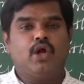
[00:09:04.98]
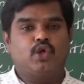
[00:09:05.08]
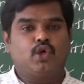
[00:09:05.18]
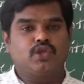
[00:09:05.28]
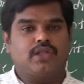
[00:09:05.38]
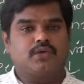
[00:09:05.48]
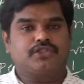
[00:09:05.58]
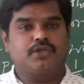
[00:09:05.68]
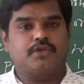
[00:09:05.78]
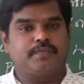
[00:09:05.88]

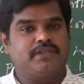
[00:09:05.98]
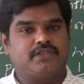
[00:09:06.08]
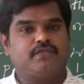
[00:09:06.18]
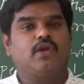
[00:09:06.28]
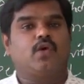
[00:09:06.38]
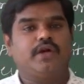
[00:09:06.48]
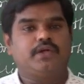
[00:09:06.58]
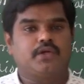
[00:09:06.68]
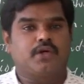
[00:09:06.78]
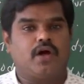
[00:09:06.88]
2,000 rupees will going
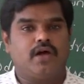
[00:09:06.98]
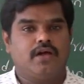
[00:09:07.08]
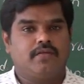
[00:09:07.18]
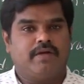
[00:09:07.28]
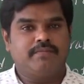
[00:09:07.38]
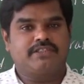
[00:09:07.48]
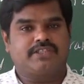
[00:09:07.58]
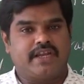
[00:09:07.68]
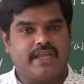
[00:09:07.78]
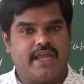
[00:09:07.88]
to draw by
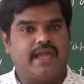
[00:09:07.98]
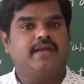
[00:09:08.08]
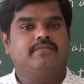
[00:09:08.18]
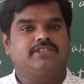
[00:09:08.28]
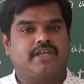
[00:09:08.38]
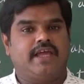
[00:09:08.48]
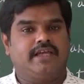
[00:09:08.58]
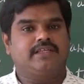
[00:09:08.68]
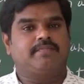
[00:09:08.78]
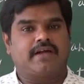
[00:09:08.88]
Mr. A. Mr. A
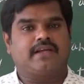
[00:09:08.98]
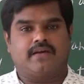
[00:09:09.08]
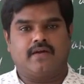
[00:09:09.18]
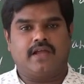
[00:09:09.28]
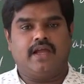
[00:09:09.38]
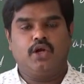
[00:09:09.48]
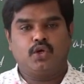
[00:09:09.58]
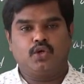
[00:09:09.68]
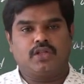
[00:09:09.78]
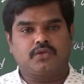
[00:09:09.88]
is a partner. Okay,
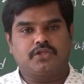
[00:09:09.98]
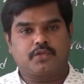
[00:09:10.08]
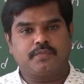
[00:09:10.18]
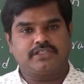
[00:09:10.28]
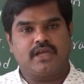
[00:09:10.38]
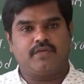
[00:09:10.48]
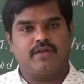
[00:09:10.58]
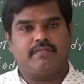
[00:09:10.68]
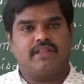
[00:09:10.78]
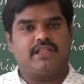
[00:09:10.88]
2,000 rupees every
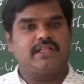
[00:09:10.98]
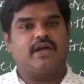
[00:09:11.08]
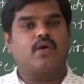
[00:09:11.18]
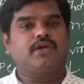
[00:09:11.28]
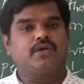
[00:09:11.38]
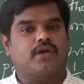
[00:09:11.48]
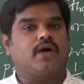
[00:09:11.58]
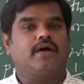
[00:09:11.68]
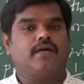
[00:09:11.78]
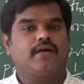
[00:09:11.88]
monthly they are going to
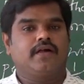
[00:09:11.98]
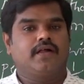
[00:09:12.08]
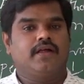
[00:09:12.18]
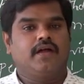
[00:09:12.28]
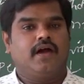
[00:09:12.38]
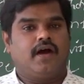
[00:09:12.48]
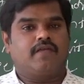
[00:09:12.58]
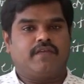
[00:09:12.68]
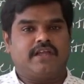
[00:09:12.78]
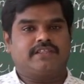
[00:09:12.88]
draw. Or
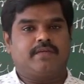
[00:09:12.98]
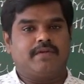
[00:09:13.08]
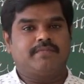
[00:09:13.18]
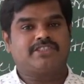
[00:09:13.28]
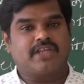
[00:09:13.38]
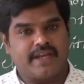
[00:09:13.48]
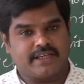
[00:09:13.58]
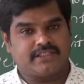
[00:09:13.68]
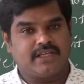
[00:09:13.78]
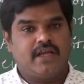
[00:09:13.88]
for example, Mr.
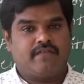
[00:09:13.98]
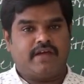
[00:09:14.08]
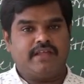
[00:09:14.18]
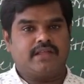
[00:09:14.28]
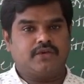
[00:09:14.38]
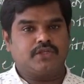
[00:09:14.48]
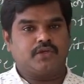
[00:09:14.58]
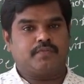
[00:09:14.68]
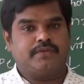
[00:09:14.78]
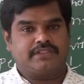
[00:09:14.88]
X, 5,000
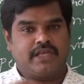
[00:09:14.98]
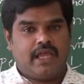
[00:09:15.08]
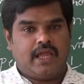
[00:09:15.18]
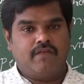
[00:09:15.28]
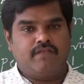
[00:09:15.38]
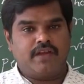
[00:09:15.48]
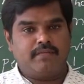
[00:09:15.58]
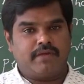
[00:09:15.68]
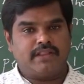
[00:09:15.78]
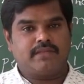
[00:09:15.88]
rupees every
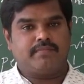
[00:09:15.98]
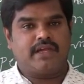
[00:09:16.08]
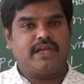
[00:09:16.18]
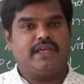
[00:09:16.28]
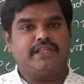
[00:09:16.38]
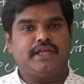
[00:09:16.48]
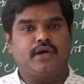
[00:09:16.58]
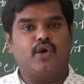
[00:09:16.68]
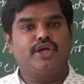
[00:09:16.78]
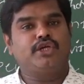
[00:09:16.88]
month beginning they
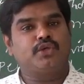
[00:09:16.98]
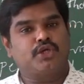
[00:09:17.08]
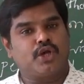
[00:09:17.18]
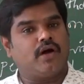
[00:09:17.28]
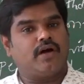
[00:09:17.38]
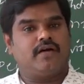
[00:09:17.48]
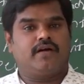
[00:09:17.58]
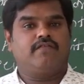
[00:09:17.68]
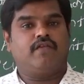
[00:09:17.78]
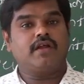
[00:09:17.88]
are going to draw
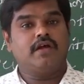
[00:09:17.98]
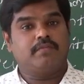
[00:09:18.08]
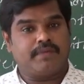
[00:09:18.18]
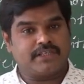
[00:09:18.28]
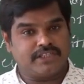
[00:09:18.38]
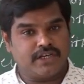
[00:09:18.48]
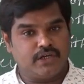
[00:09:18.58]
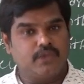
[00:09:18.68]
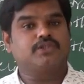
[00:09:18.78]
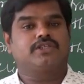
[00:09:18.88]
for personal
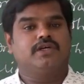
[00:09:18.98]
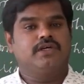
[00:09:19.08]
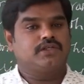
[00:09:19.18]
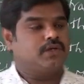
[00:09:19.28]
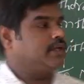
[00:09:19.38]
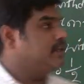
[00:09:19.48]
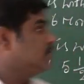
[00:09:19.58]
use. So that is